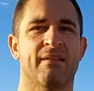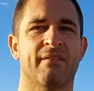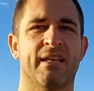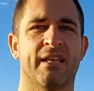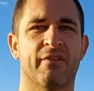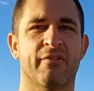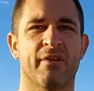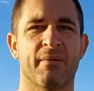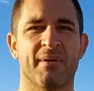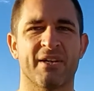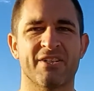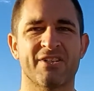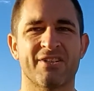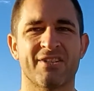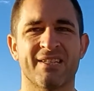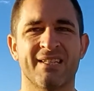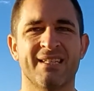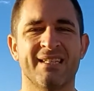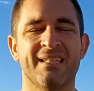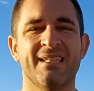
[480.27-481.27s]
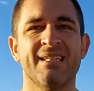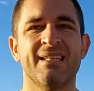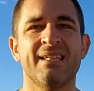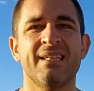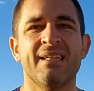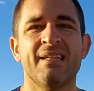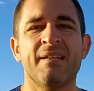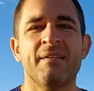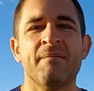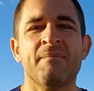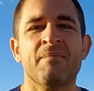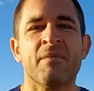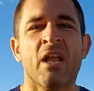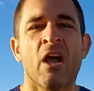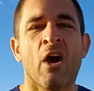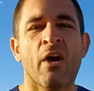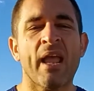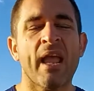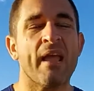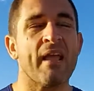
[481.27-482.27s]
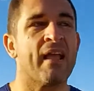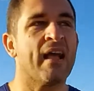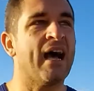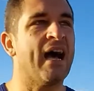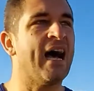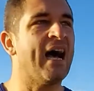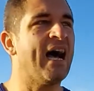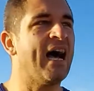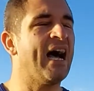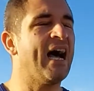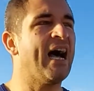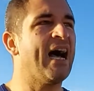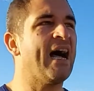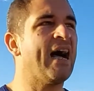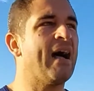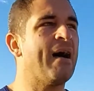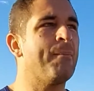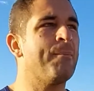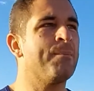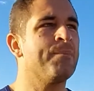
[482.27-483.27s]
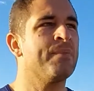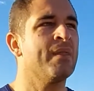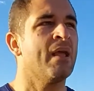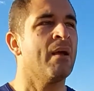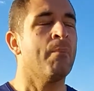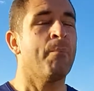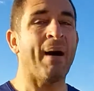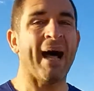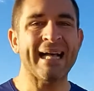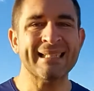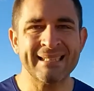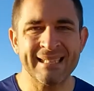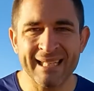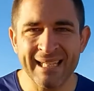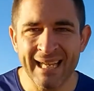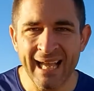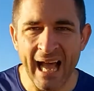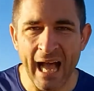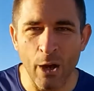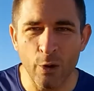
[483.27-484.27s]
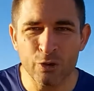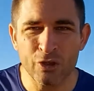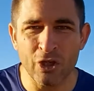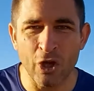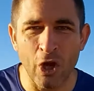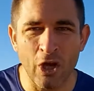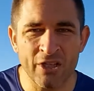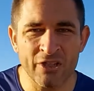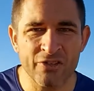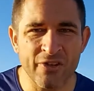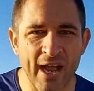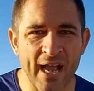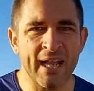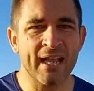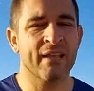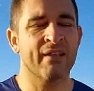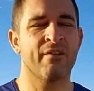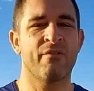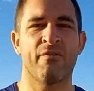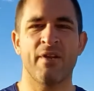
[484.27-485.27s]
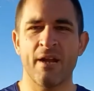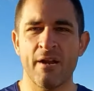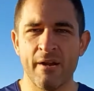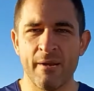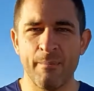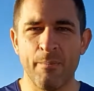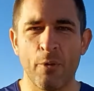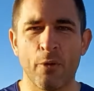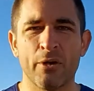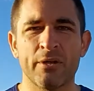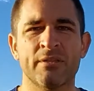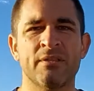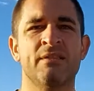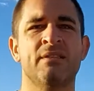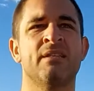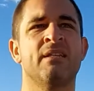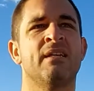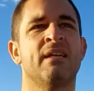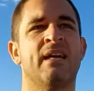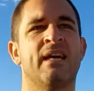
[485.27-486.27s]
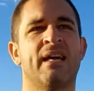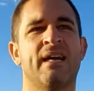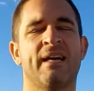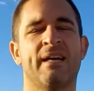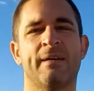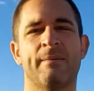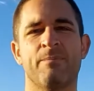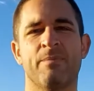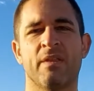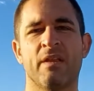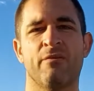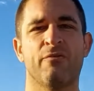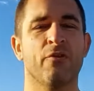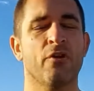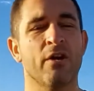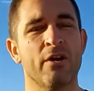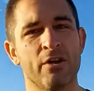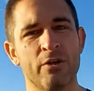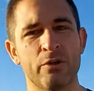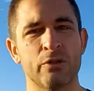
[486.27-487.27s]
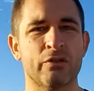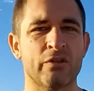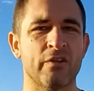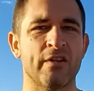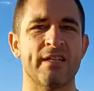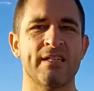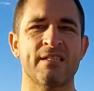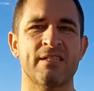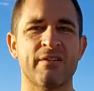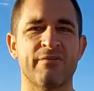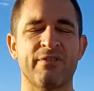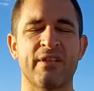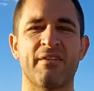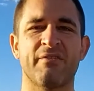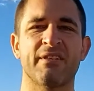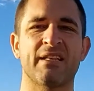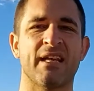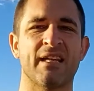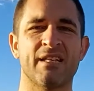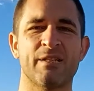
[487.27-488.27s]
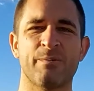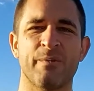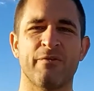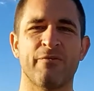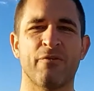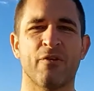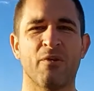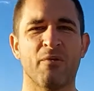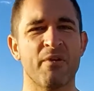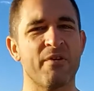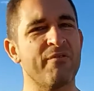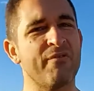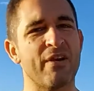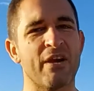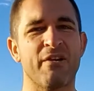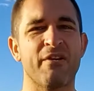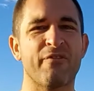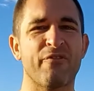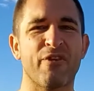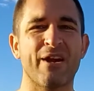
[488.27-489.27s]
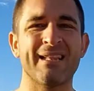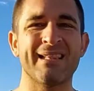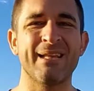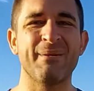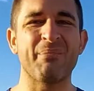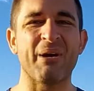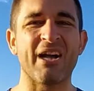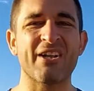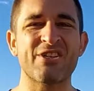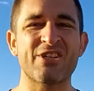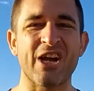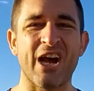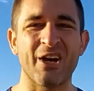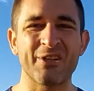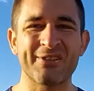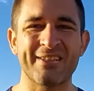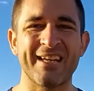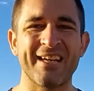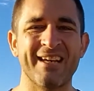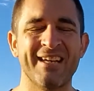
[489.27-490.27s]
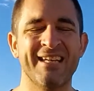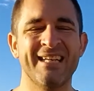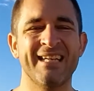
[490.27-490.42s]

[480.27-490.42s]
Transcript: Thank you very much. Okay. Passing out on track, very important. If you're new to this, you've never done this before, we're a very friendly bunch out there.